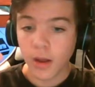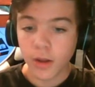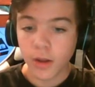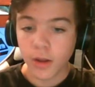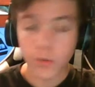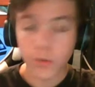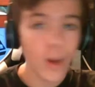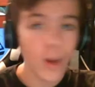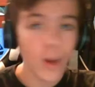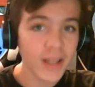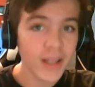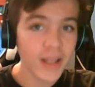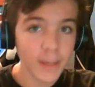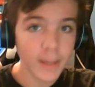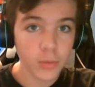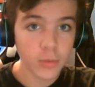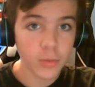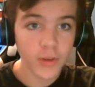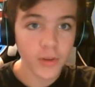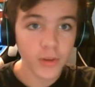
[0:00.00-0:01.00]

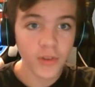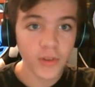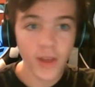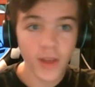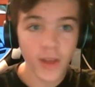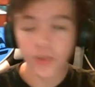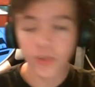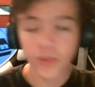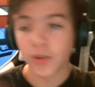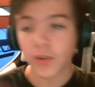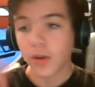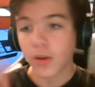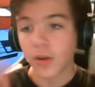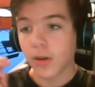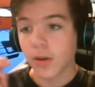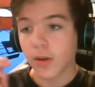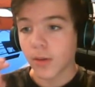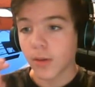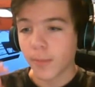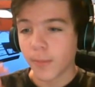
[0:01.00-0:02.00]
Twilight Princess,
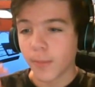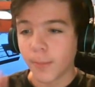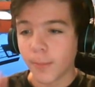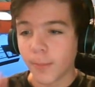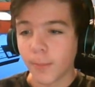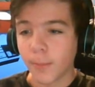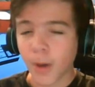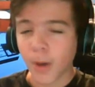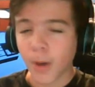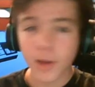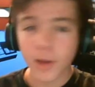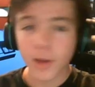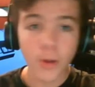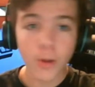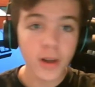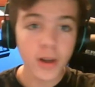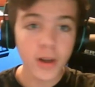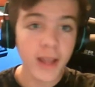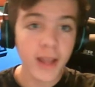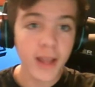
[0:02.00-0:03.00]
Mario
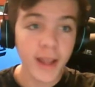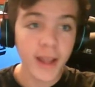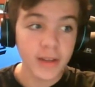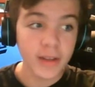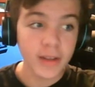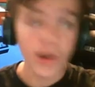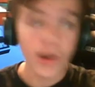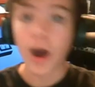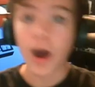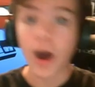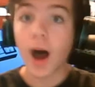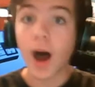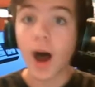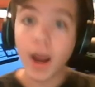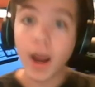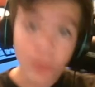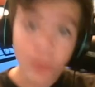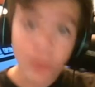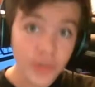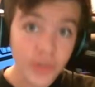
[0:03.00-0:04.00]
Party 8.
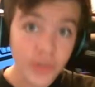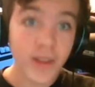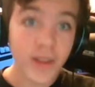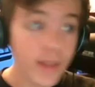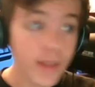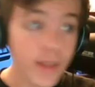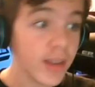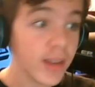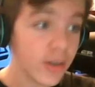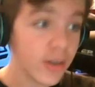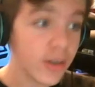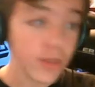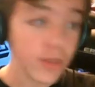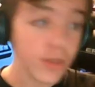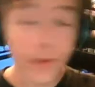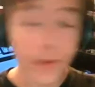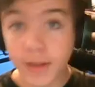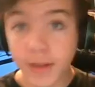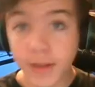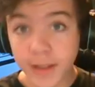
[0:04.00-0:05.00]
I would say that's actually a
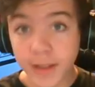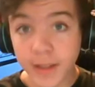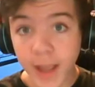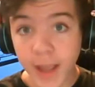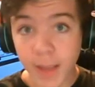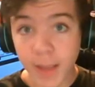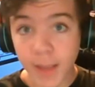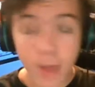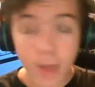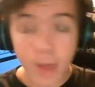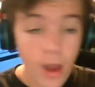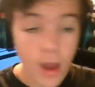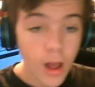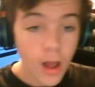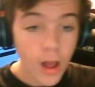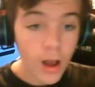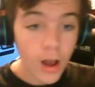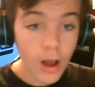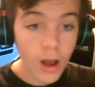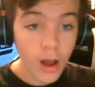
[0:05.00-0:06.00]
fairly good game.
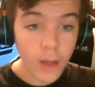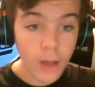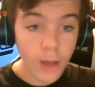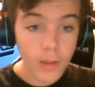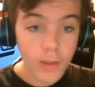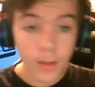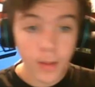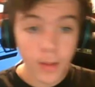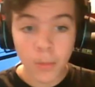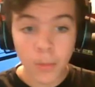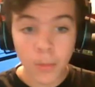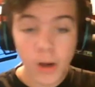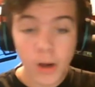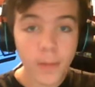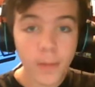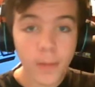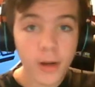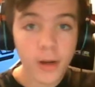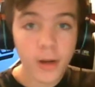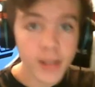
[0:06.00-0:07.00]

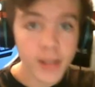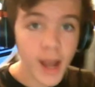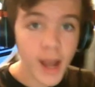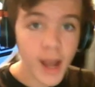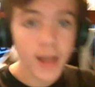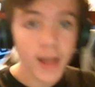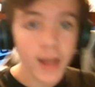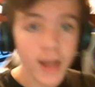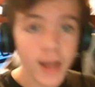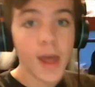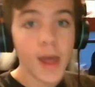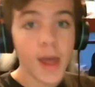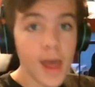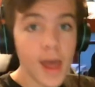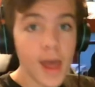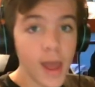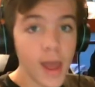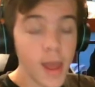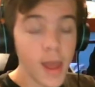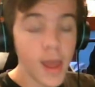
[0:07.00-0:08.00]
Mario Party 9,
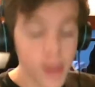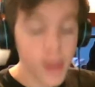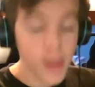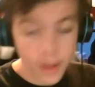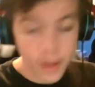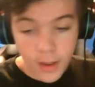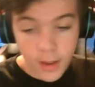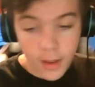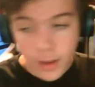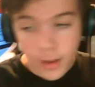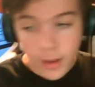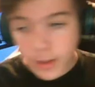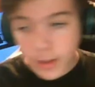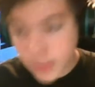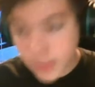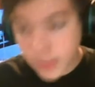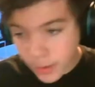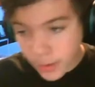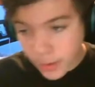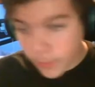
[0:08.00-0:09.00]

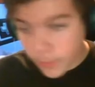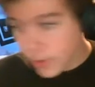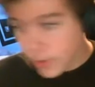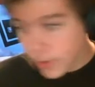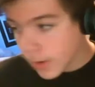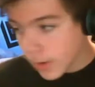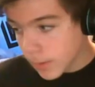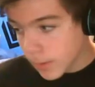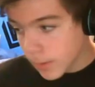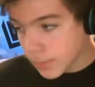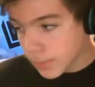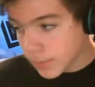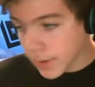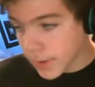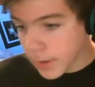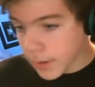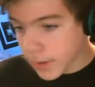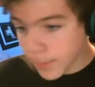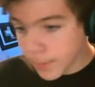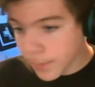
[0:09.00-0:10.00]
you know. But,
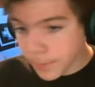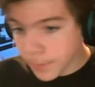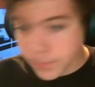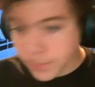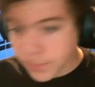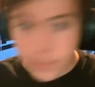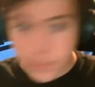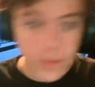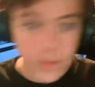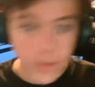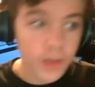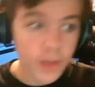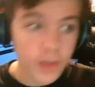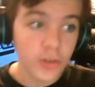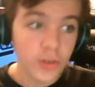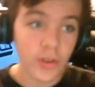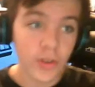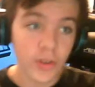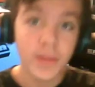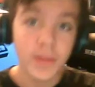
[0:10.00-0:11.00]

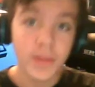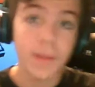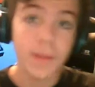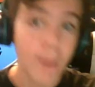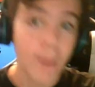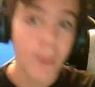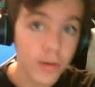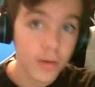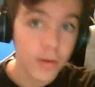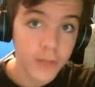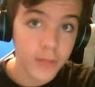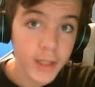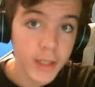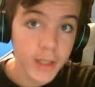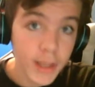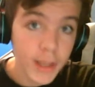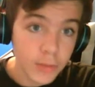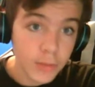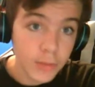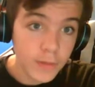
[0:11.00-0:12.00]
seriously, the amount of good
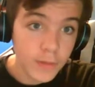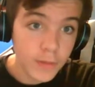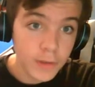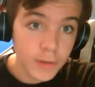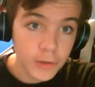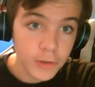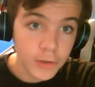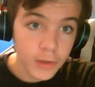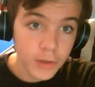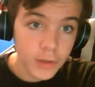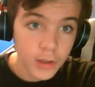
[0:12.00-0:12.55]
games on this